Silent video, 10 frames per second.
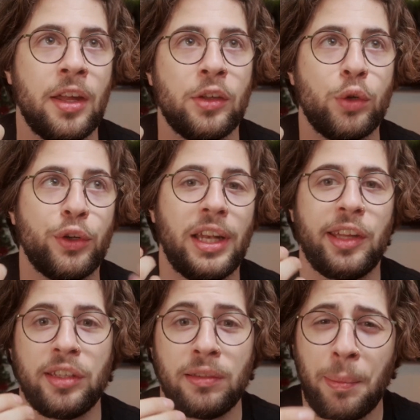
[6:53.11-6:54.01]
So over the
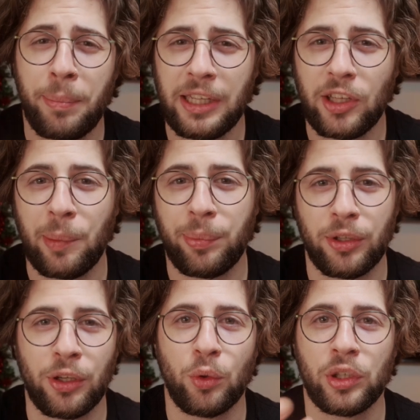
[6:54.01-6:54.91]
last year, I picked up,
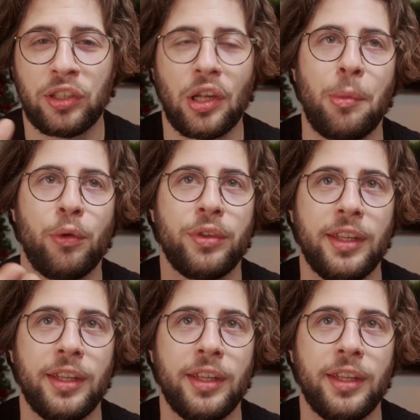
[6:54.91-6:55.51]
some of